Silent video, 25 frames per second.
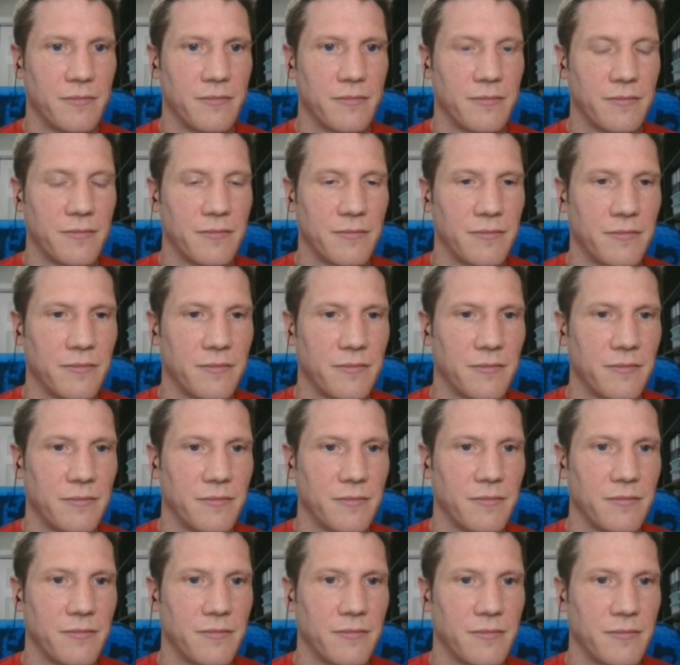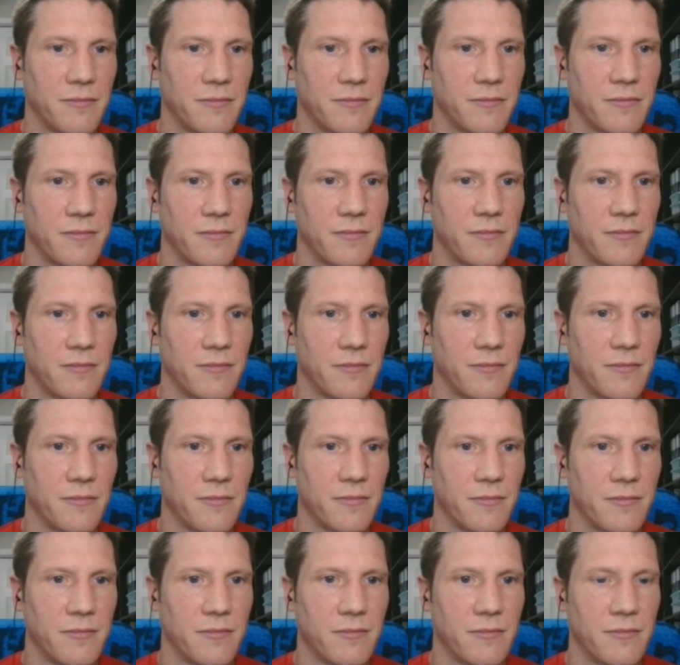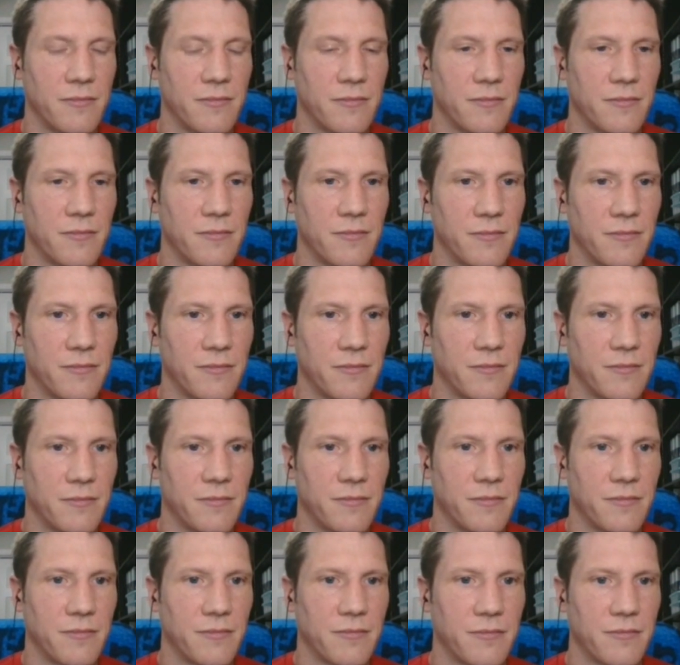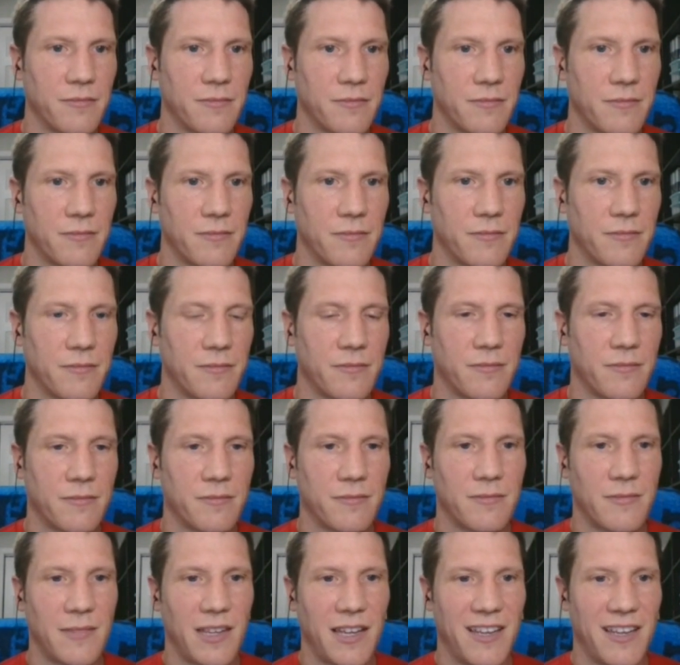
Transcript: The person shown says nothing.